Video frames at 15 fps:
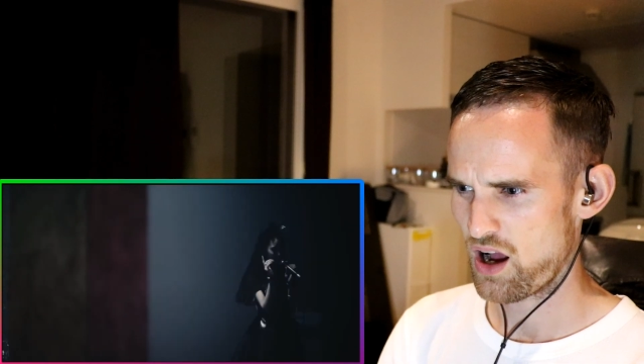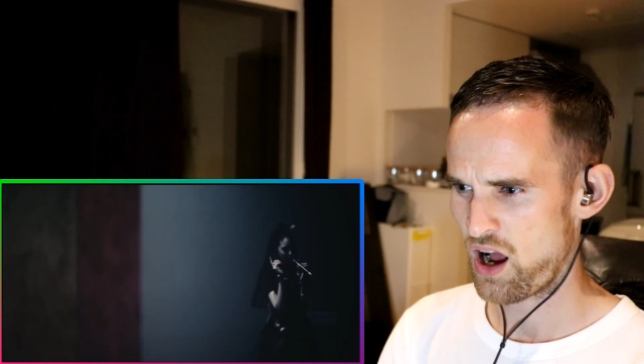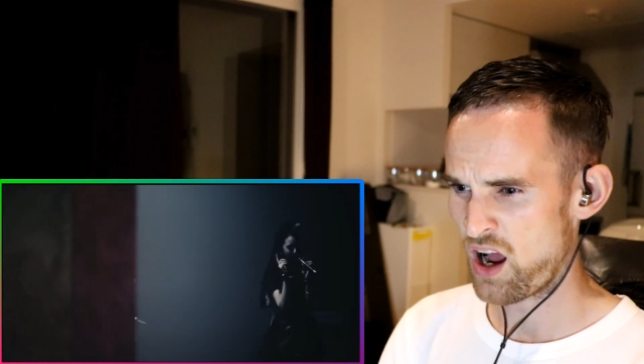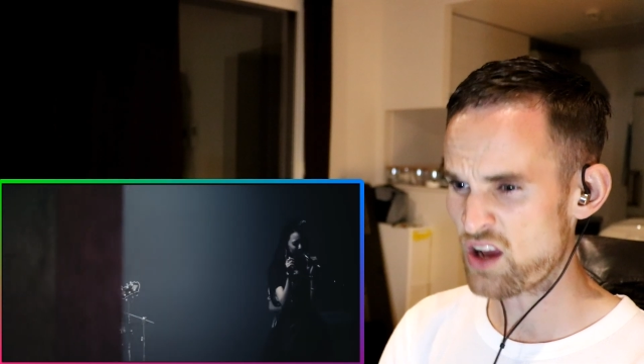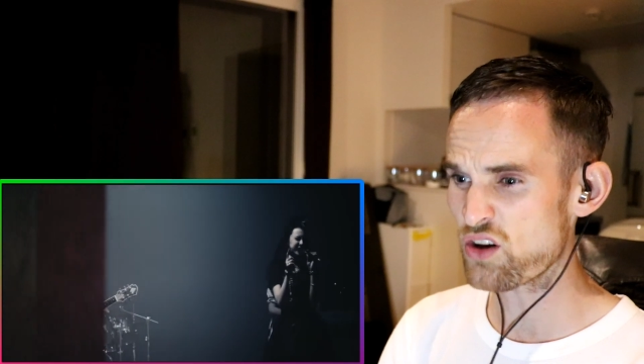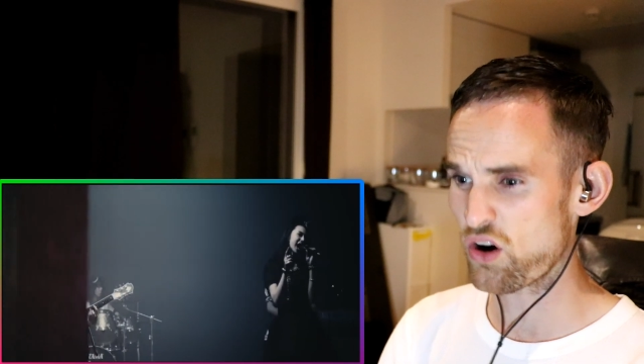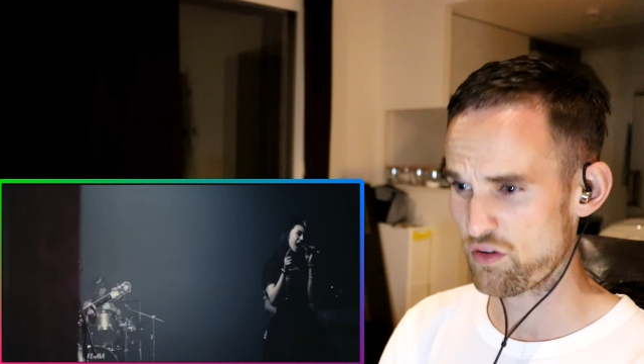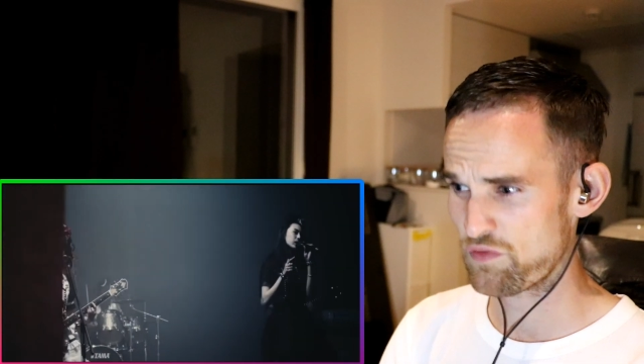
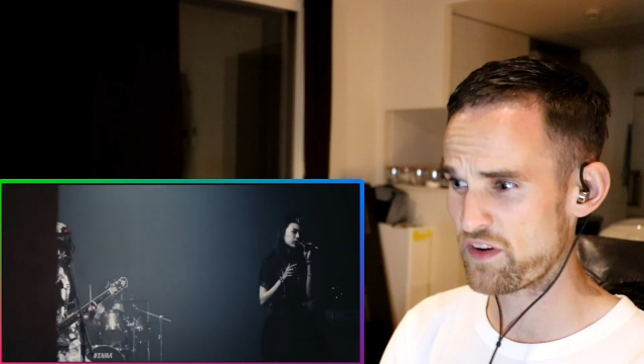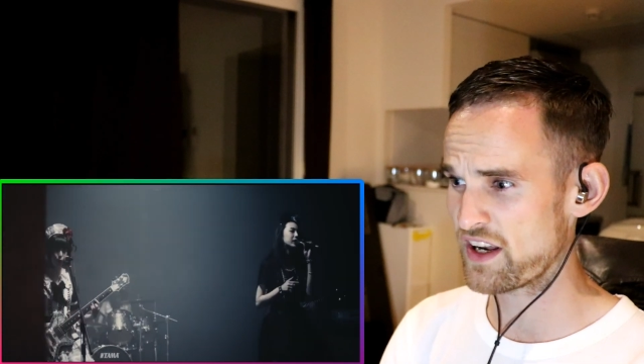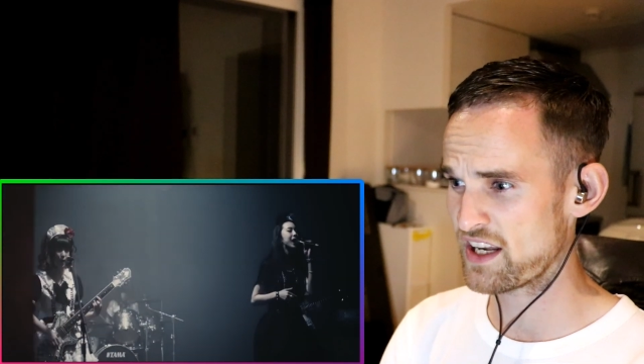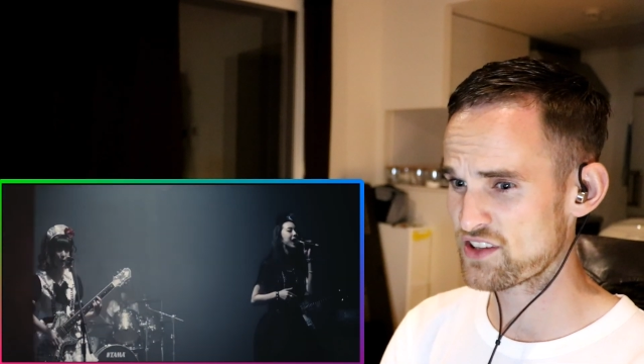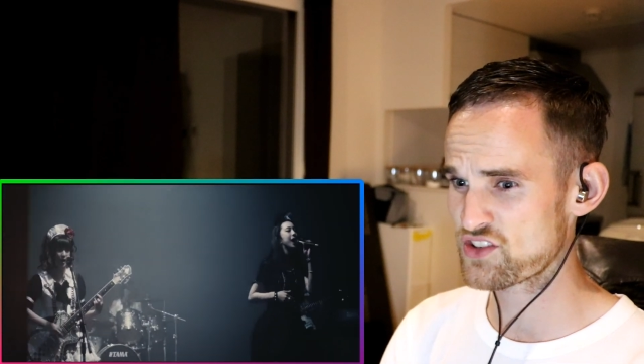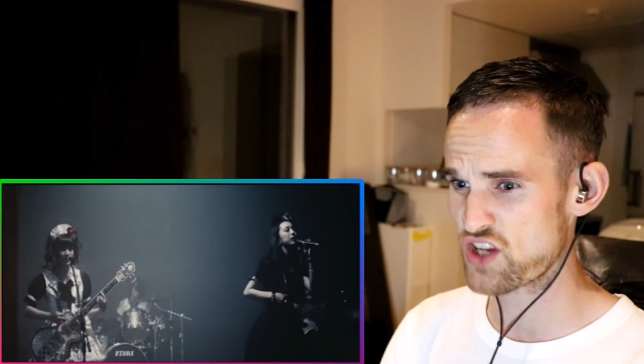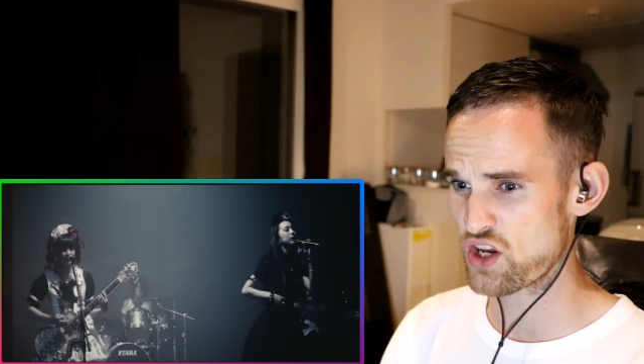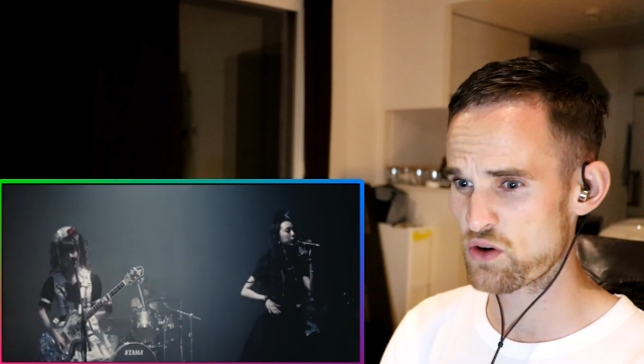I've got a
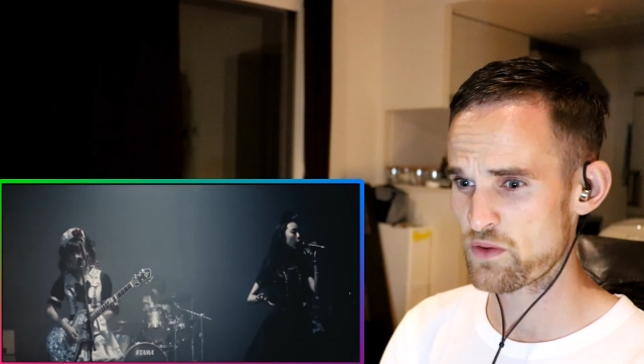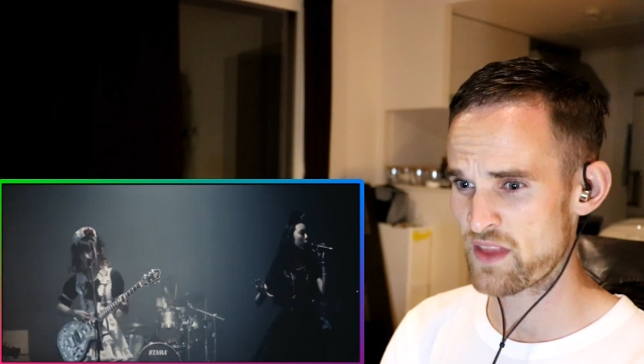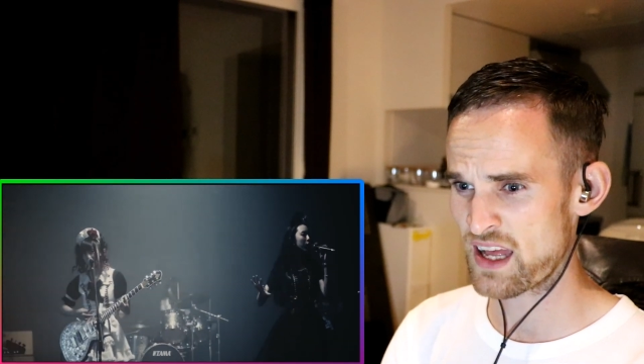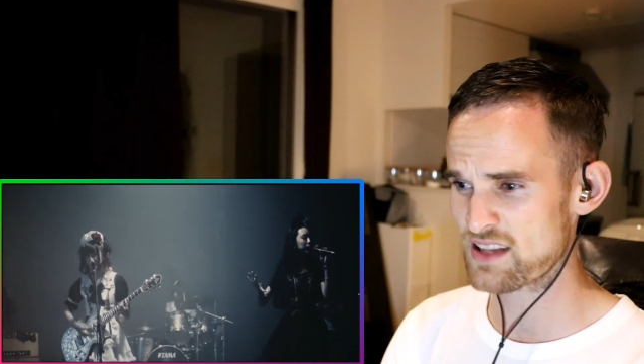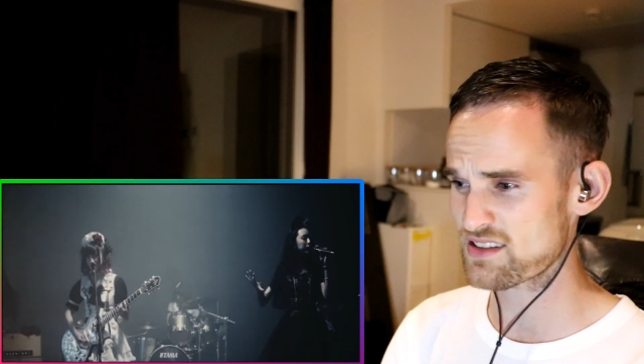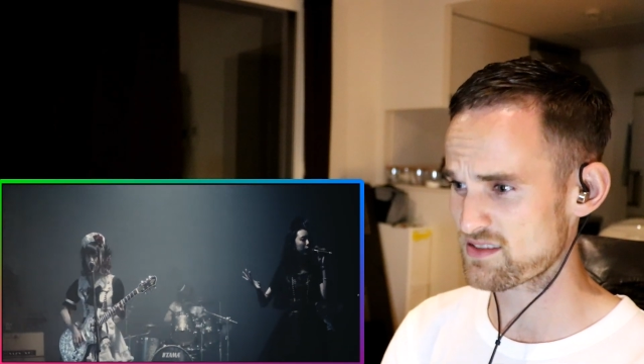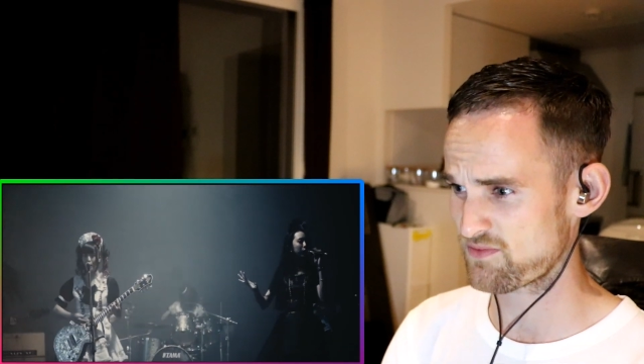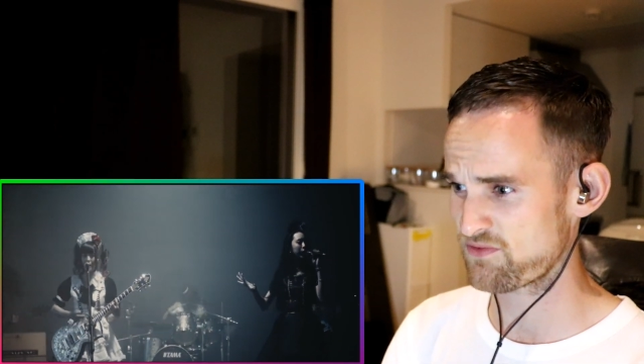feeling too, and
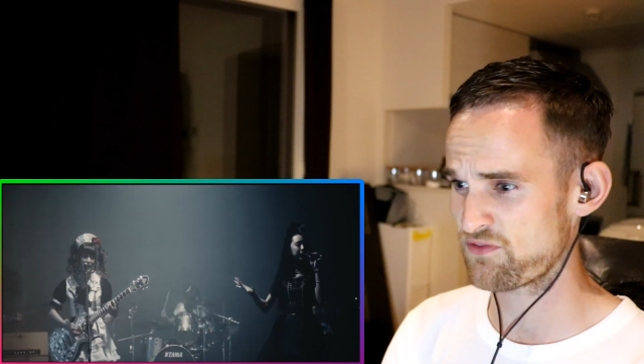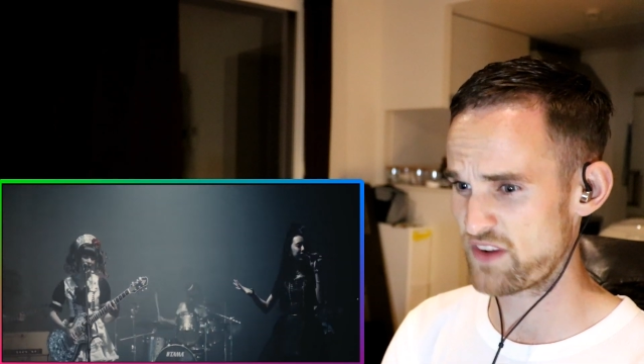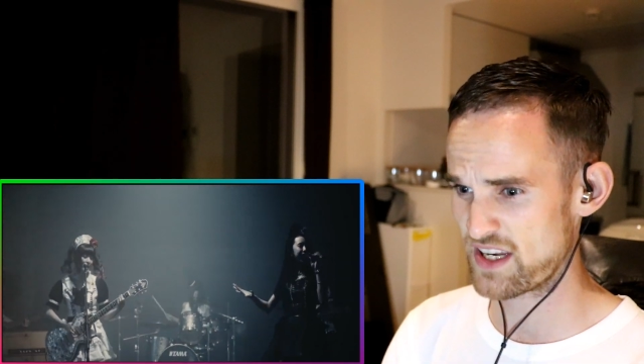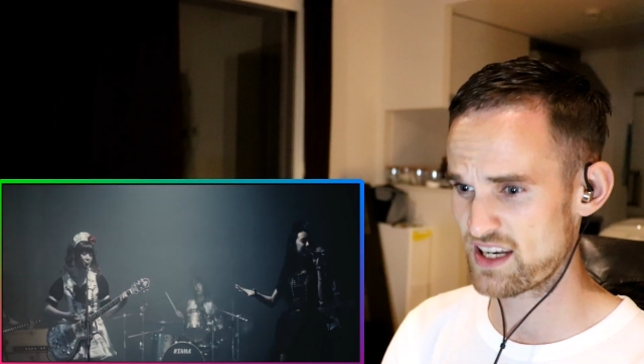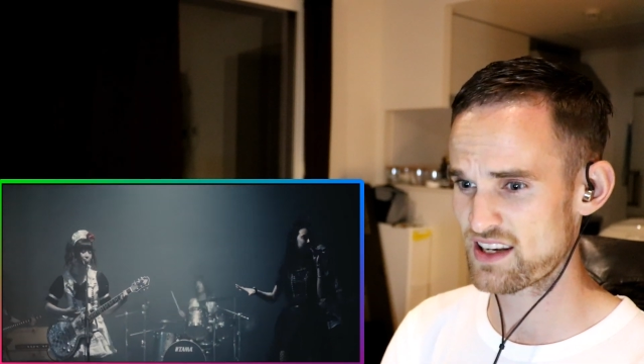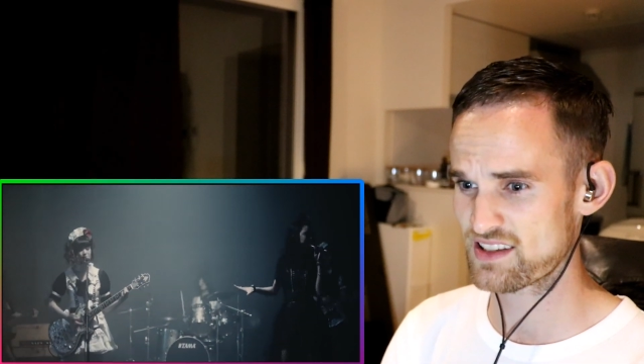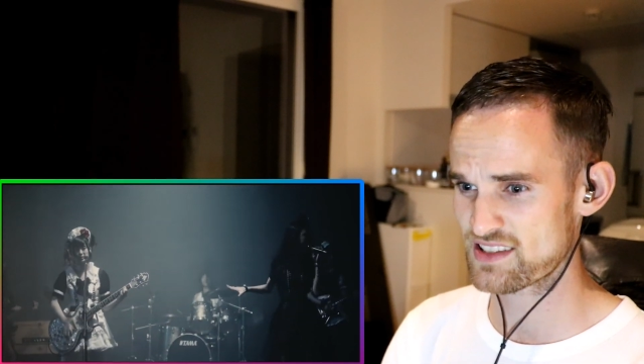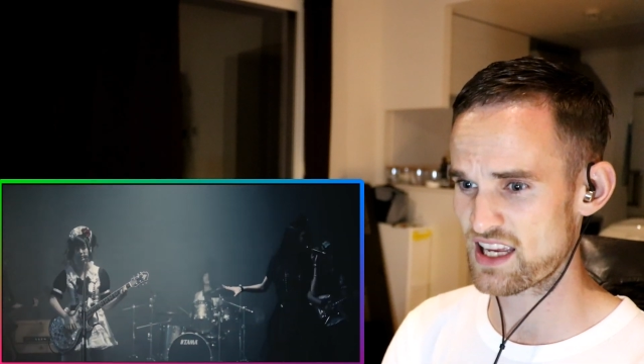that
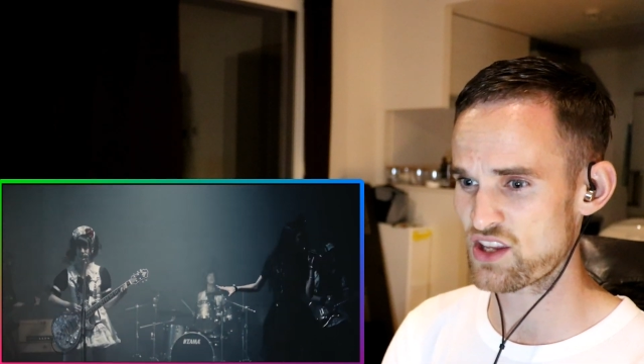feeling is